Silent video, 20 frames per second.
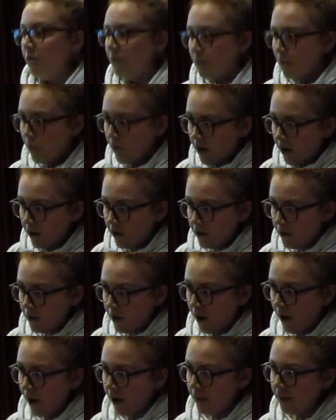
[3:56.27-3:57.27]
One other
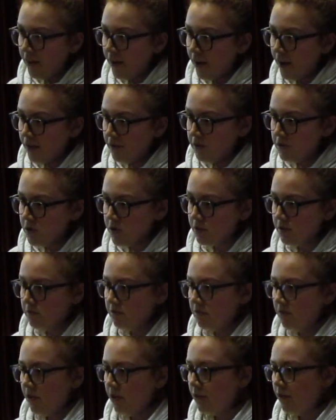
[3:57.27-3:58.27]
thing, just
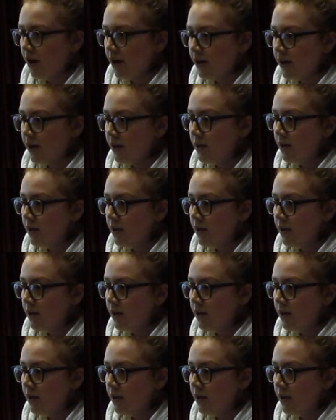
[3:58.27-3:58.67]
for the record,